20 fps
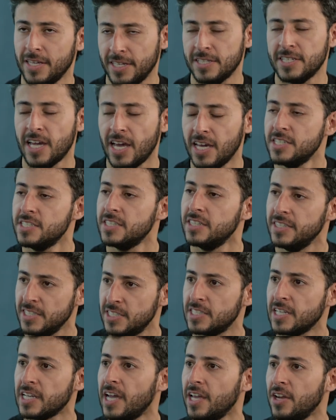size
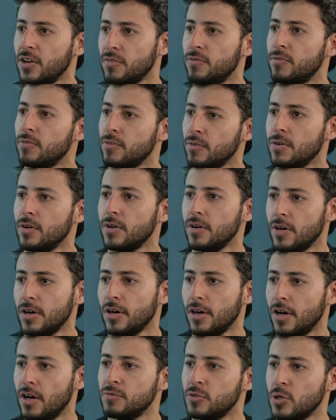this kind of
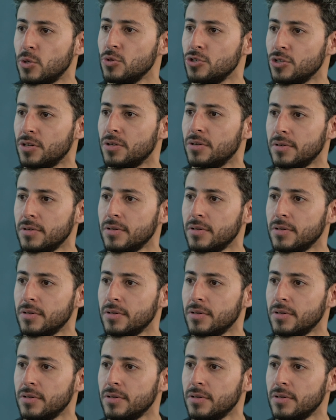of solution.